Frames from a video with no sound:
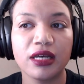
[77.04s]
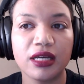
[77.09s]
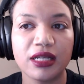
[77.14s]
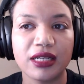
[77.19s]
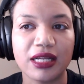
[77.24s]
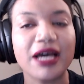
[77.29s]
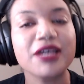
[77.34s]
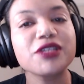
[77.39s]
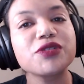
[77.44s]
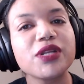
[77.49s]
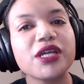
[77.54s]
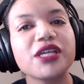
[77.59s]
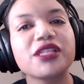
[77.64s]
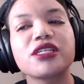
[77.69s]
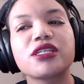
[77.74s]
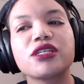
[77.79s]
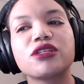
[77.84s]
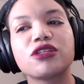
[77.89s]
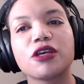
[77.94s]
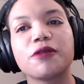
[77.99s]
Now, as we know,
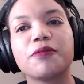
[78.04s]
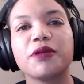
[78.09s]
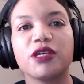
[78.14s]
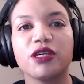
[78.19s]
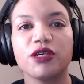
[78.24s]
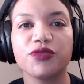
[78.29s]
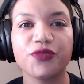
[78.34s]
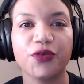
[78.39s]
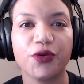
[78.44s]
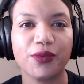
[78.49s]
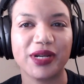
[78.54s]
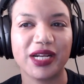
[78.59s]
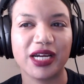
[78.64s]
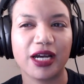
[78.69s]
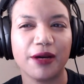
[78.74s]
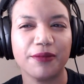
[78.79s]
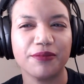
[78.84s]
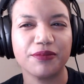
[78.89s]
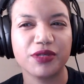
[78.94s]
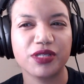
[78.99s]
this is super useful when it
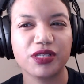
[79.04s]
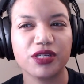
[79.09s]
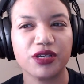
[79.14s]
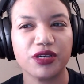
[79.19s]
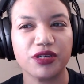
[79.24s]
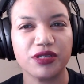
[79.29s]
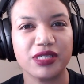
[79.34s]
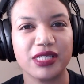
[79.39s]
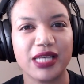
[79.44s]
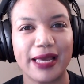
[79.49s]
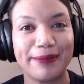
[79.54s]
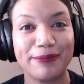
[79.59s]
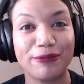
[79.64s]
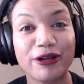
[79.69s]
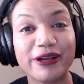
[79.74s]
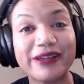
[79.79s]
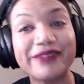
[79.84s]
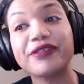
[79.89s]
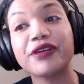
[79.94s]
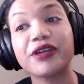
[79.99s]
comes to, say,
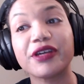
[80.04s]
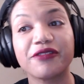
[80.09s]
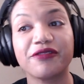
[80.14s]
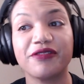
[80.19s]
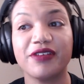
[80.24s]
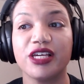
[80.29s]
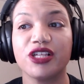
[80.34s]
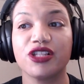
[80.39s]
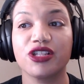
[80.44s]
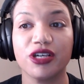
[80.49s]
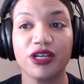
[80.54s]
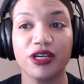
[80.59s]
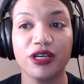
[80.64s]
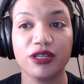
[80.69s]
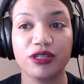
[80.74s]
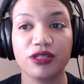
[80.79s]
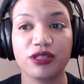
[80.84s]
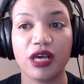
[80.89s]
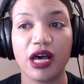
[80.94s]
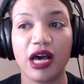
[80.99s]
previewing
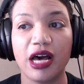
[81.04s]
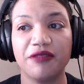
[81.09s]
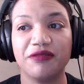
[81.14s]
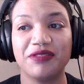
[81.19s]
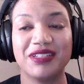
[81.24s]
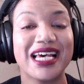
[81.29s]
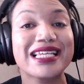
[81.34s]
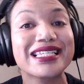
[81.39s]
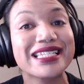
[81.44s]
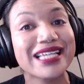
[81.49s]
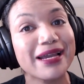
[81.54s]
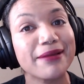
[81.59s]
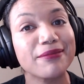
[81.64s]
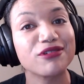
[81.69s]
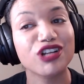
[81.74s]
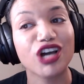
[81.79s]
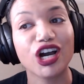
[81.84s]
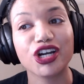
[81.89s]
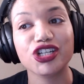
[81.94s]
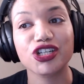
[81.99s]
features for testing in
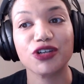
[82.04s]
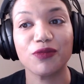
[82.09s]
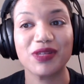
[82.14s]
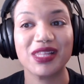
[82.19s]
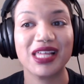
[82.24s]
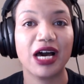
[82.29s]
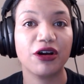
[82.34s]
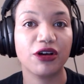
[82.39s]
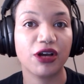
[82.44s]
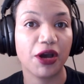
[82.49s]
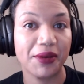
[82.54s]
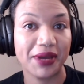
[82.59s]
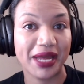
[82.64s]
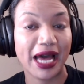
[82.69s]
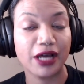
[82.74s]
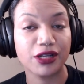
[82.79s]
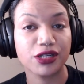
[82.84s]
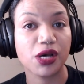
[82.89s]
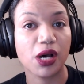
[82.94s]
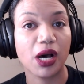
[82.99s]
production without going
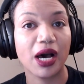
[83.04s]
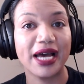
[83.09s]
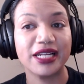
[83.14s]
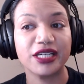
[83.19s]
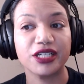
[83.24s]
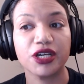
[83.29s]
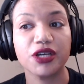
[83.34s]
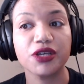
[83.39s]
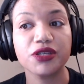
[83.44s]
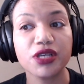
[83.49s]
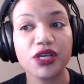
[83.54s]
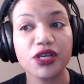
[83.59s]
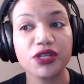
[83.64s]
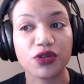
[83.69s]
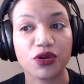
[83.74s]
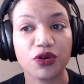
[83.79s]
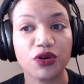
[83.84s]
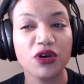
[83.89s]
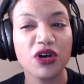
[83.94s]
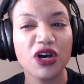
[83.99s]
out to our end users,
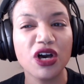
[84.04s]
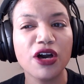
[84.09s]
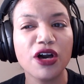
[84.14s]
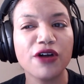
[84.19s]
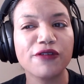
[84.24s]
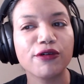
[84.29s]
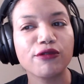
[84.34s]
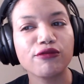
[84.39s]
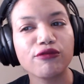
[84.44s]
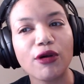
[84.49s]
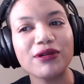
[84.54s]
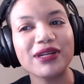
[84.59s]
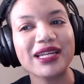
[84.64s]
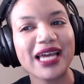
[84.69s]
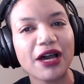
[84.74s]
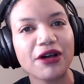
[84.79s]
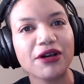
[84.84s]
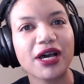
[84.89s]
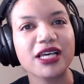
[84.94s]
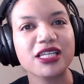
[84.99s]
or for rolling
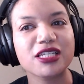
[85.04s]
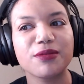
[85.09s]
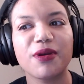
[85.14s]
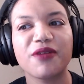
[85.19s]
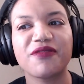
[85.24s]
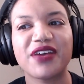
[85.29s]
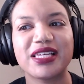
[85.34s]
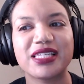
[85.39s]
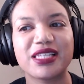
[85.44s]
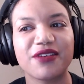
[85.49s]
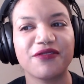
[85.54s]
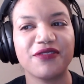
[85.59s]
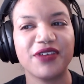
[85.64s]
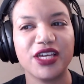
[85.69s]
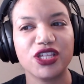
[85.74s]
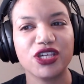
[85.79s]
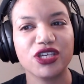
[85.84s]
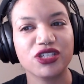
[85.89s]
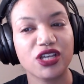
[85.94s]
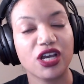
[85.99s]
out customer-facing
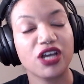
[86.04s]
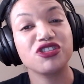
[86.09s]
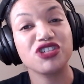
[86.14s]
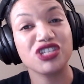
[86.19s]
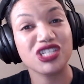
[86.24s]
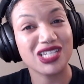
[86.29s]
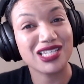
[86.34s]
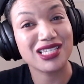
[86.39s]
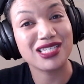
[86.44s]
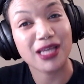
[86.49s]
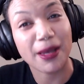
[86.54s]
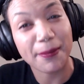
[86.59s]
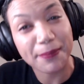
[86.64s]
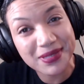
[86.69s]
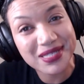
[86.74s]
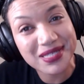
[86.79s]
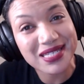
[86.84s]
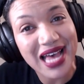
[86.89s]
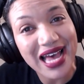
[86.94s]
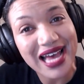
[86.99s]
features to just a
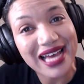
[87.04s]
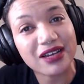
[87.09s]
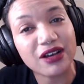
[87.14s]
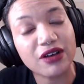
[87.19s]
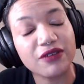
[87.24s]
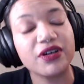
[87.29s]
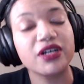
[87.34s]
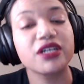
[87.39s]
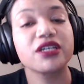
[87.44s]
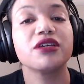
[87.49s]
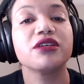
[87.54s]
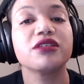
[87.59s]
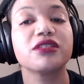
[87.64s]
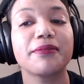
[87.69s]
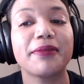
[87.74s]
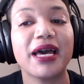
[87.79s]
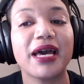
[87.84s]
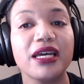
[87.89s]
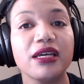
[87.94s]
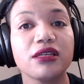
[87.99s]
subset of our user
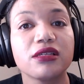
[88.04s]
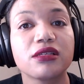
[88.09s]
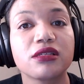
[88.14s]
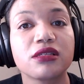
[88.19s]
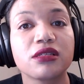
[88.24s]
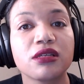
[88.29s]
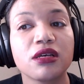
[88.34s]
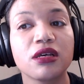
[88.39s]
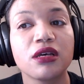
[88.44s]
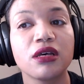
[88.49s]
base.